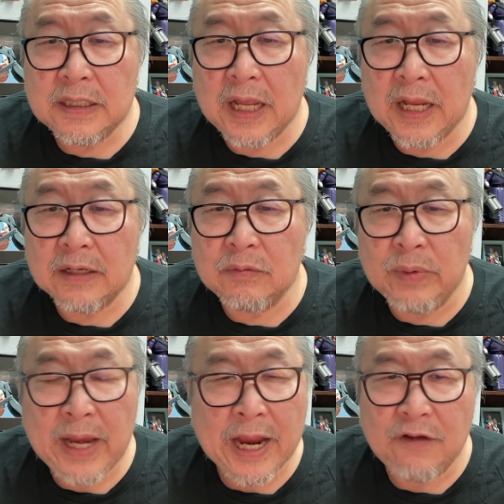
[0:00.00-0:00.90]
that
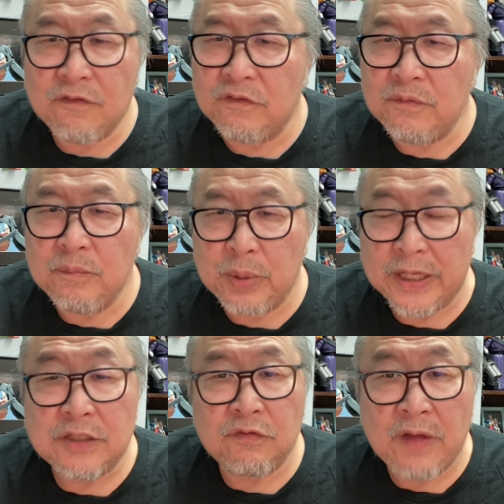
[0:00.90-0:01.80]
we have
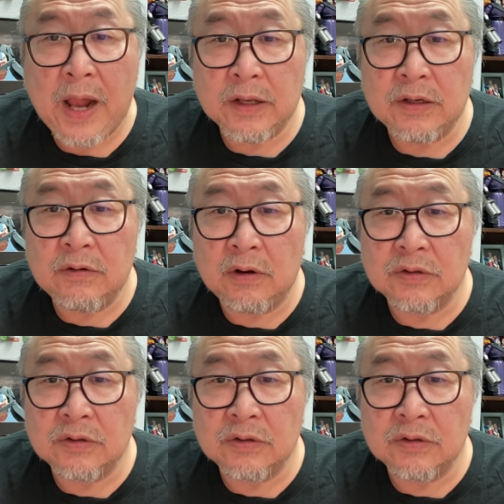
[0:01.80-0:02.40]
placed value